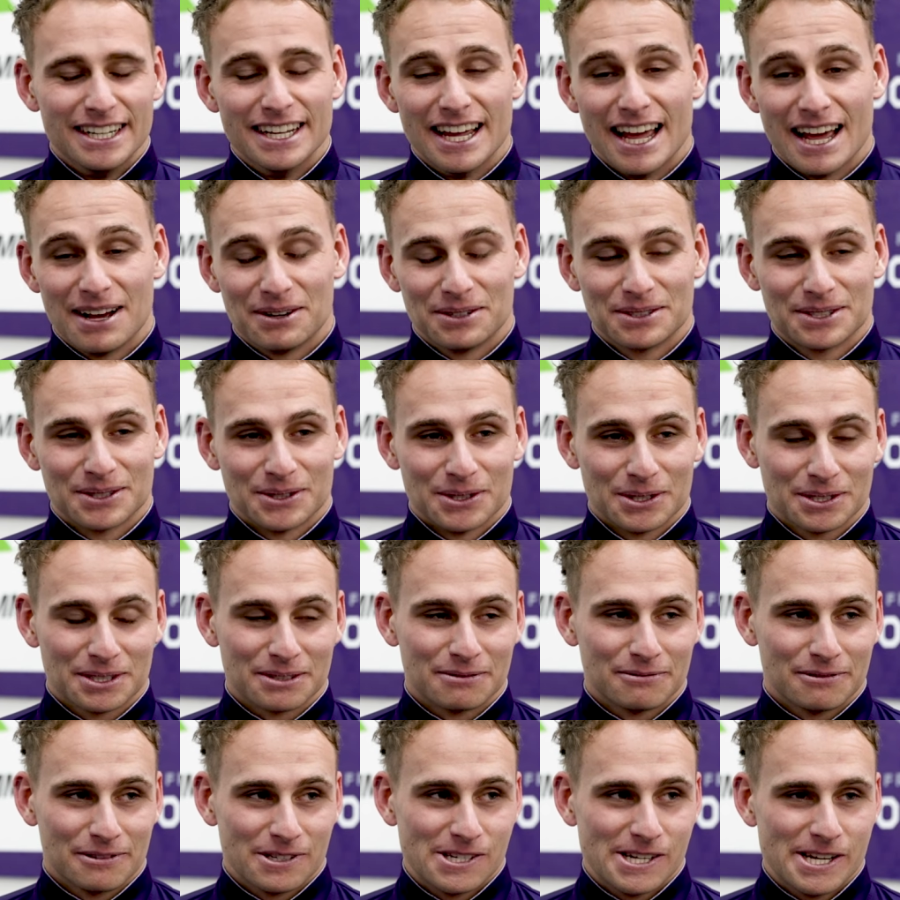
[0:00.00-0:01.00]
Yeah, it was
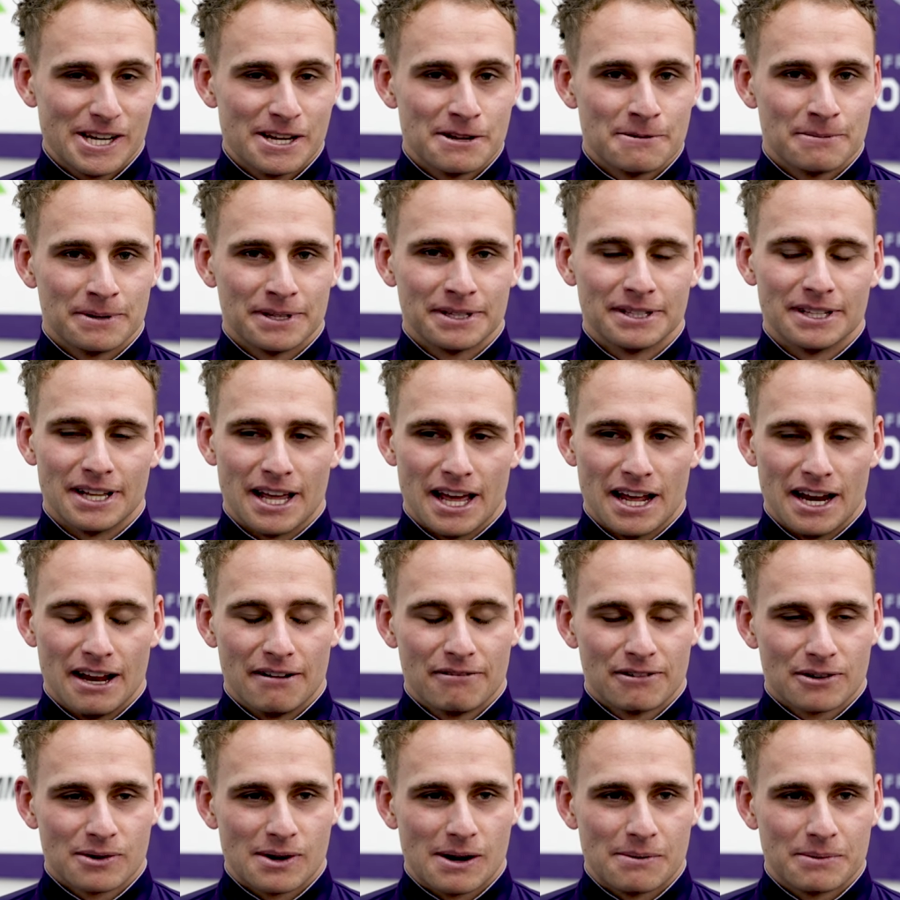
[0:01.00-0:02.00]
awesome for him and
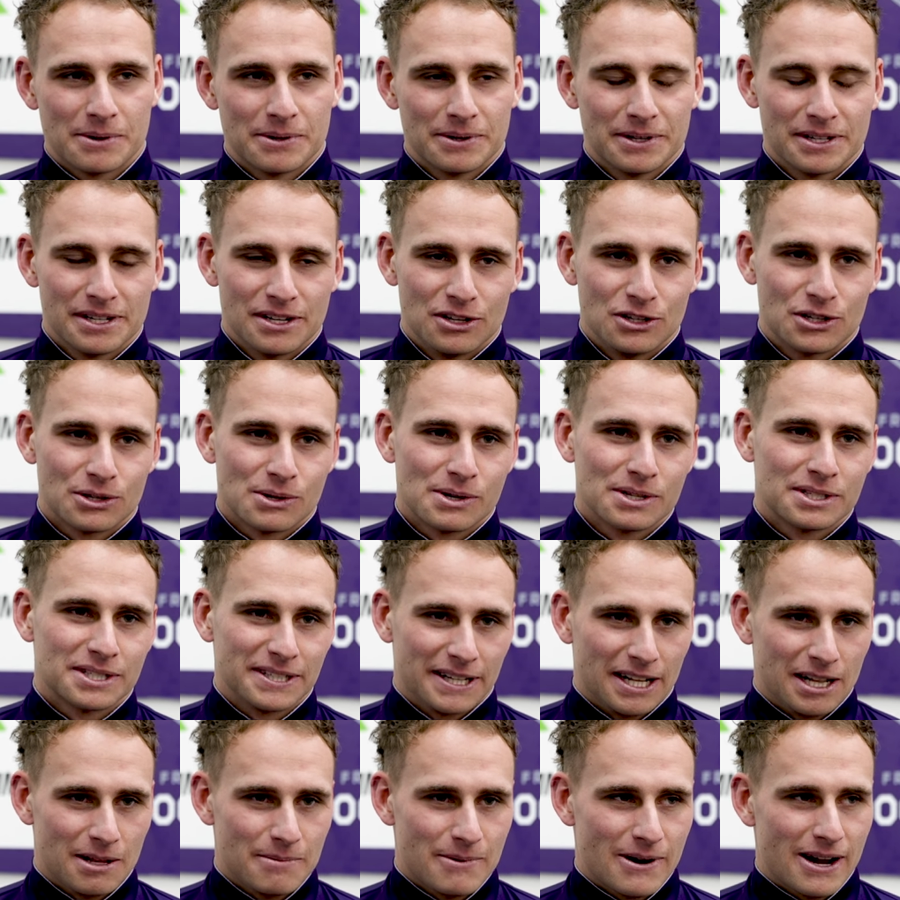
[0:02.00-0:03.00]
everyone. We really enjoyed
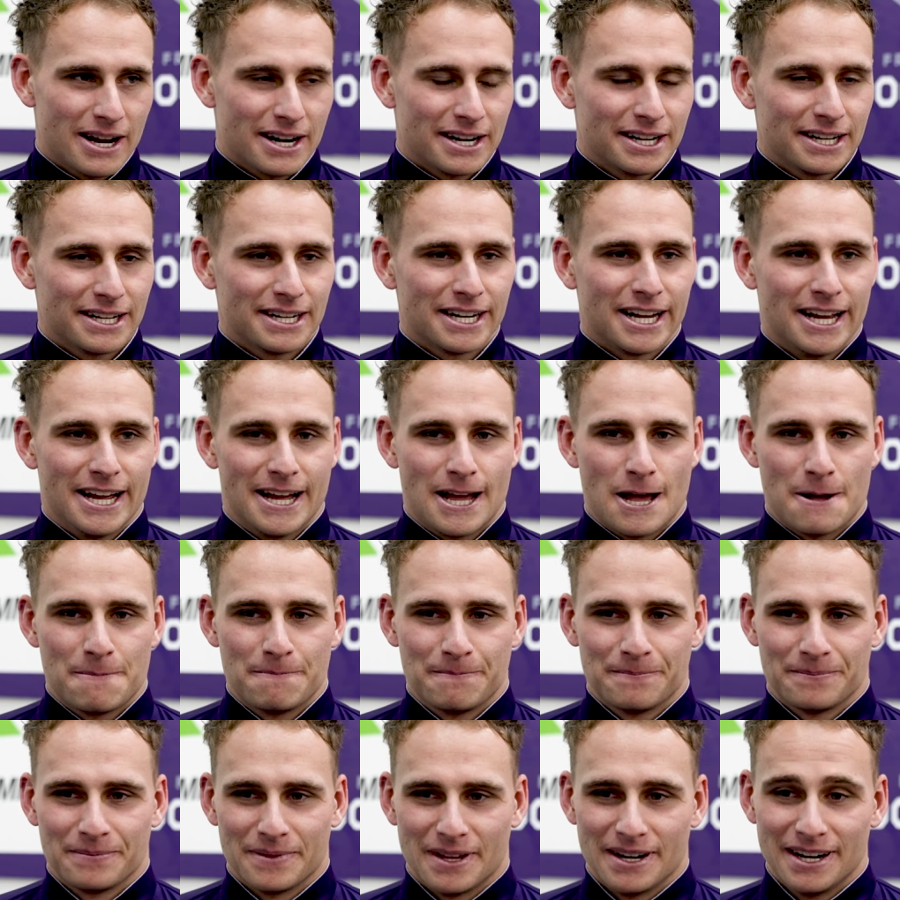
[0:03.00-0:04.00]
celebrating it,
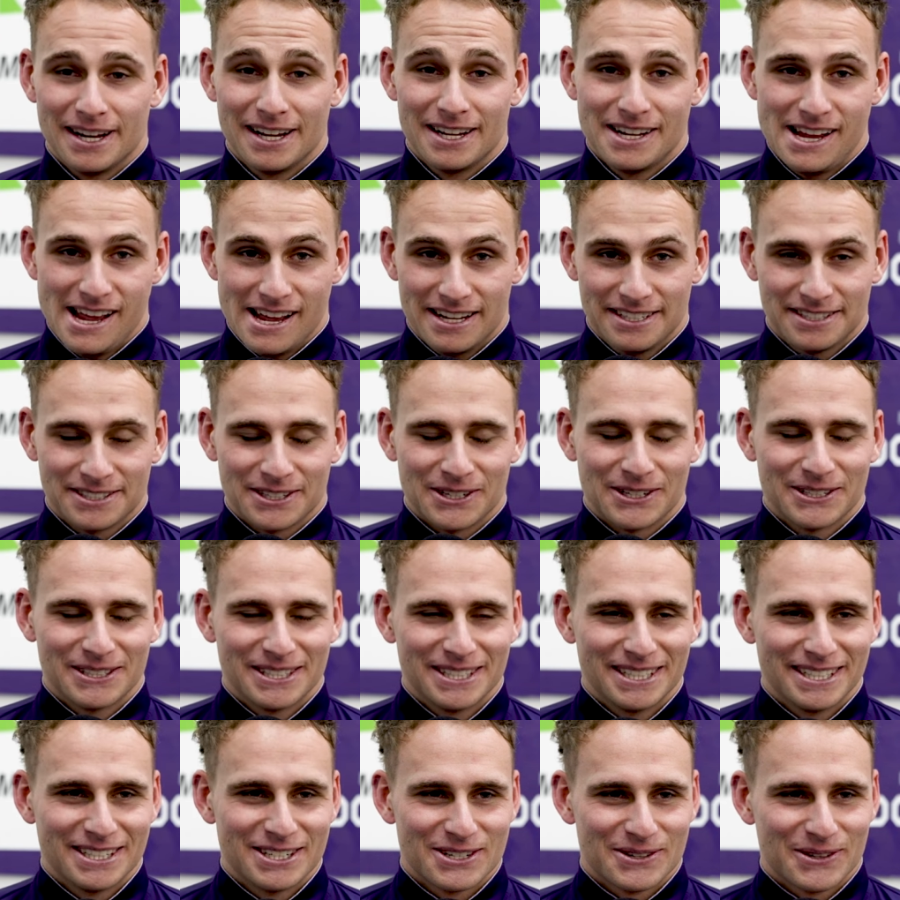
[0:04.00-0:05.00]
and he
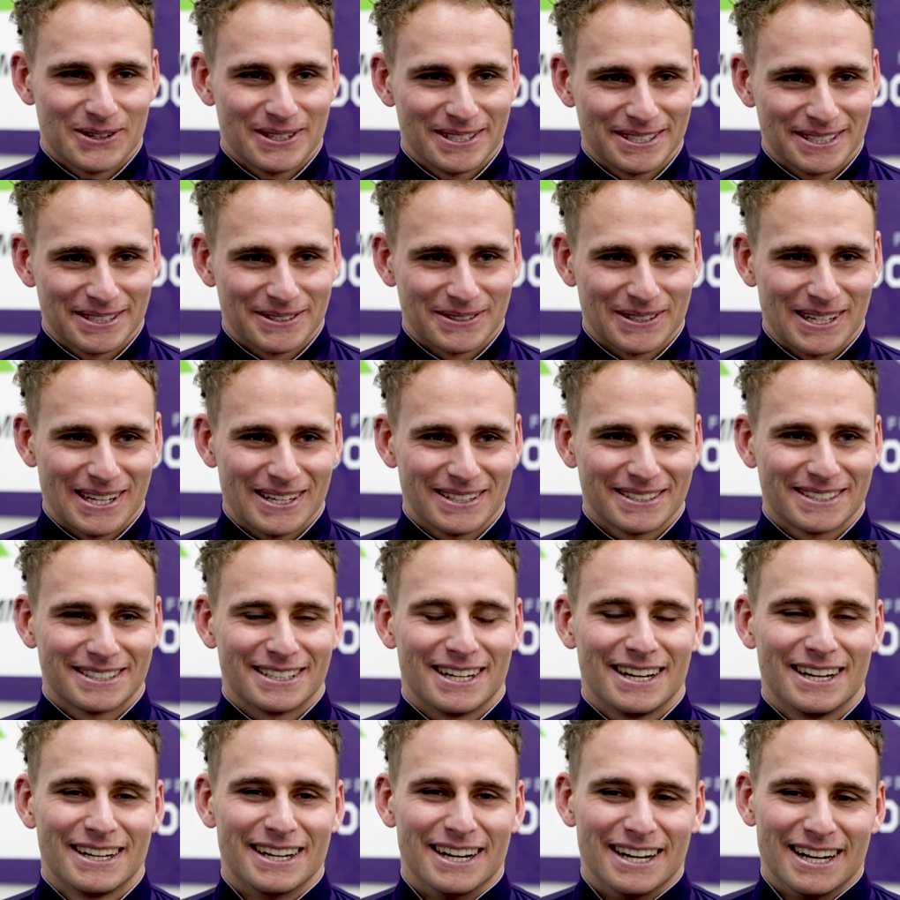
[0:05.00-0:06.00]
certainly enjoyed it as well.
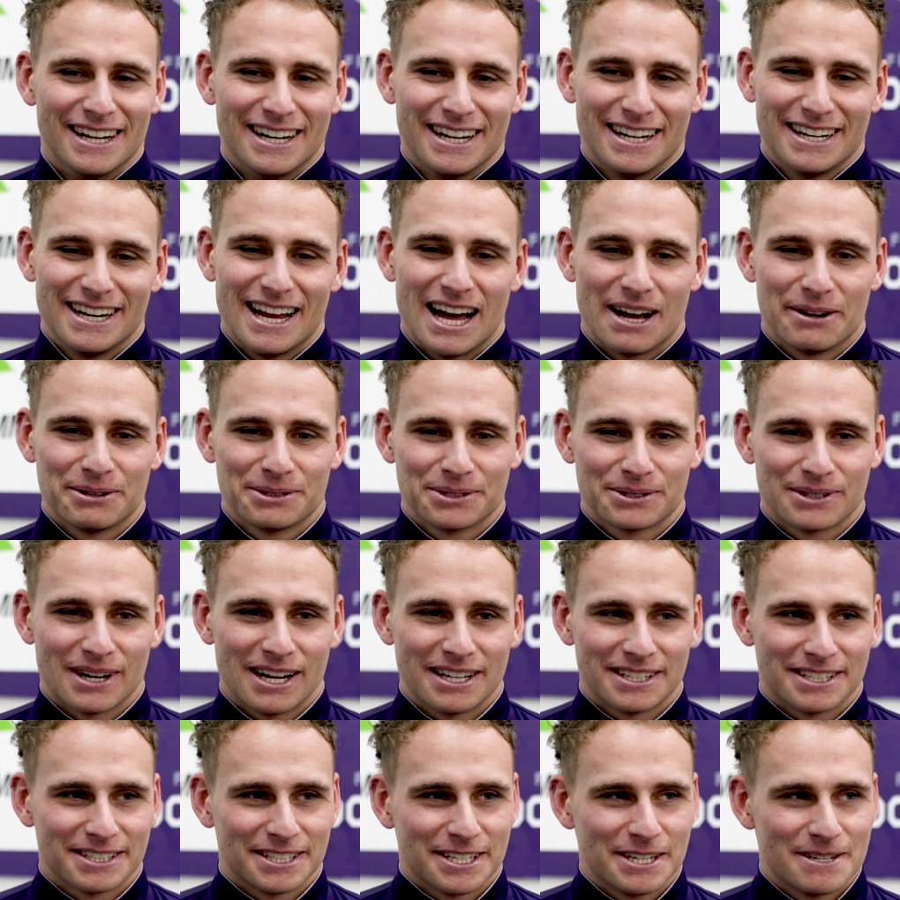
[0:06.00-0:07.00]
So, it was
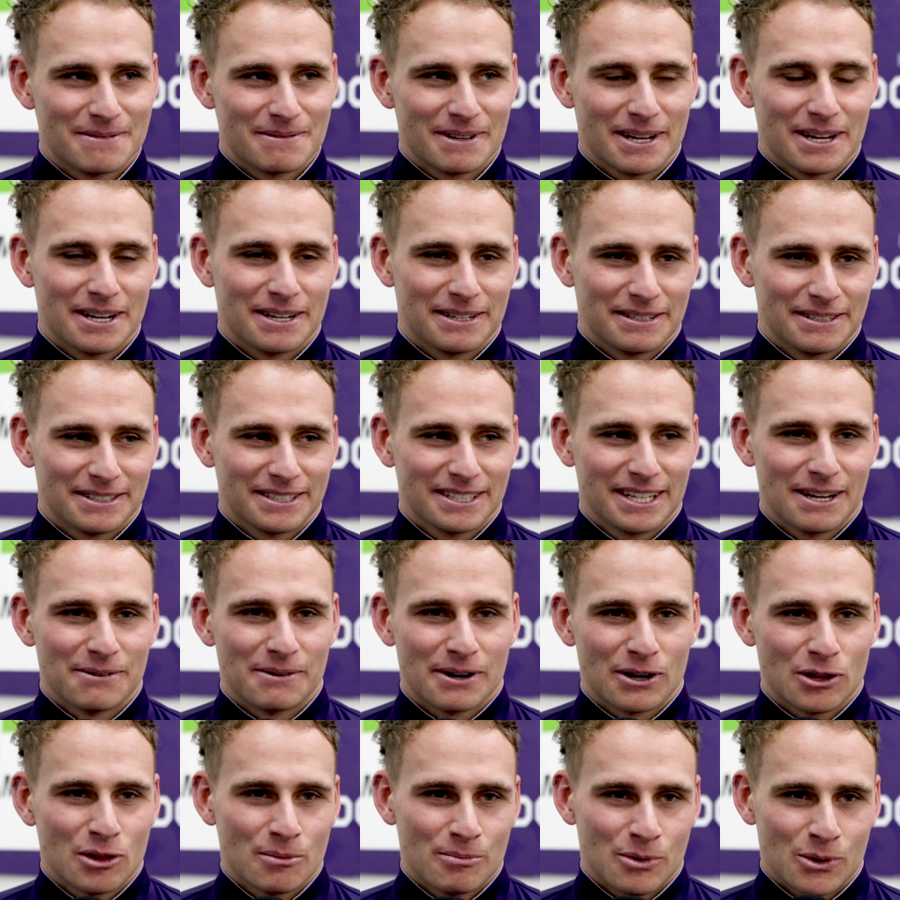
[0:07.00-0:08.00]
great to see him get
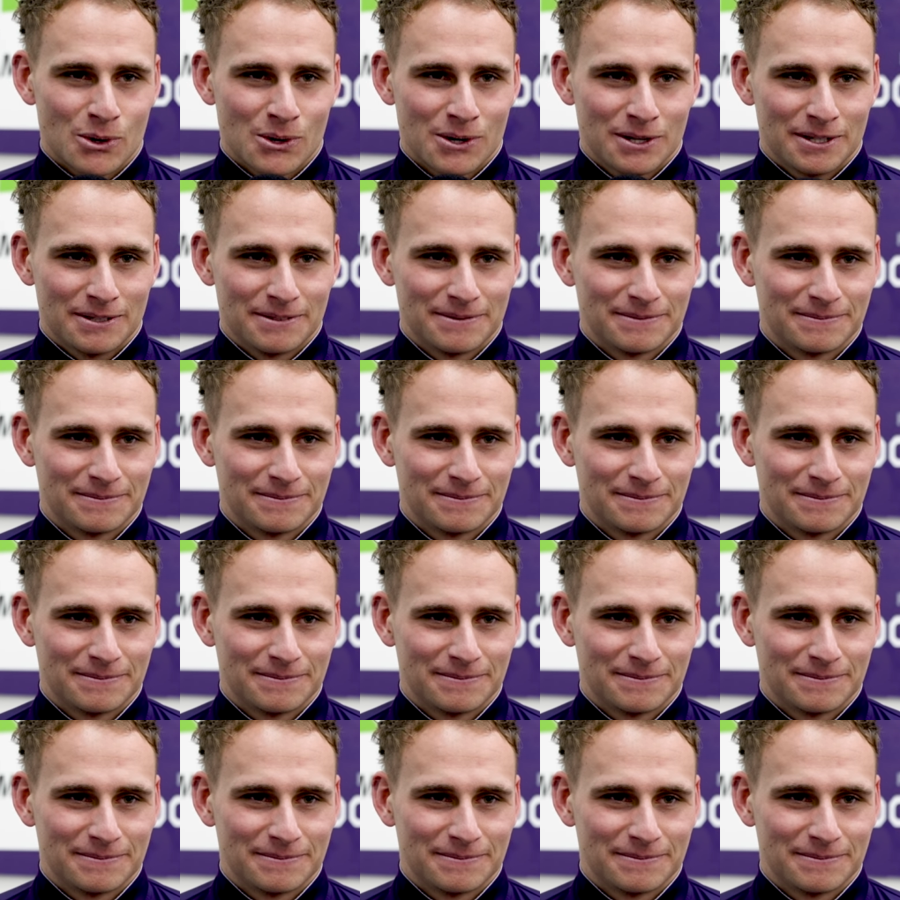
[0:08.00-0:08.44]
one on the board.